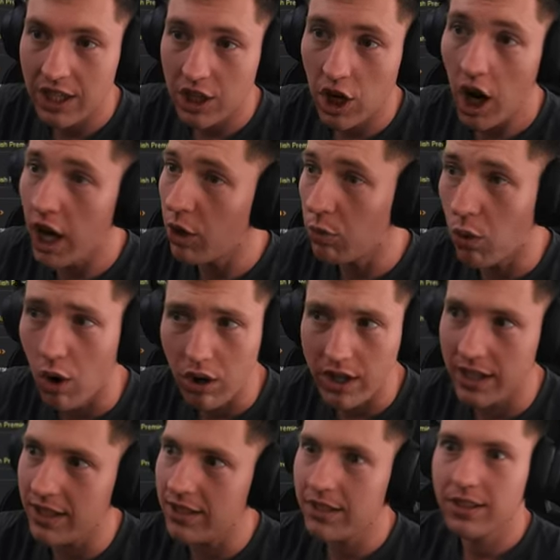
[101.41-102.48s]
Kyle
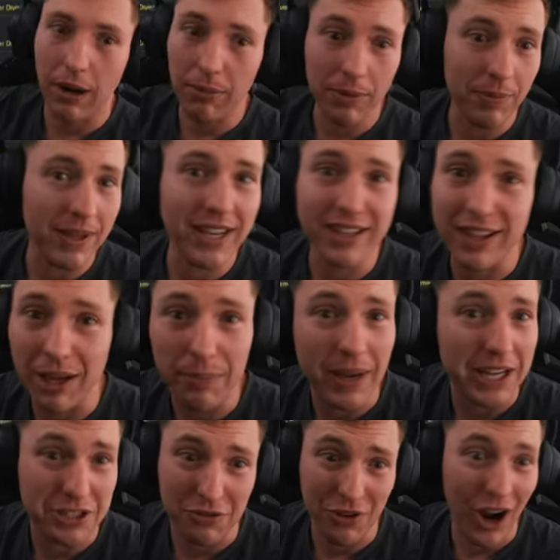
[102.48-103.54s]
Walker, probably the
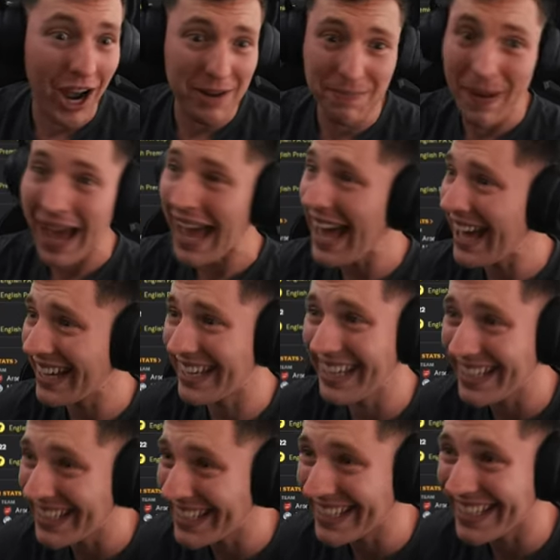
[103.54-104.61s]
best right back.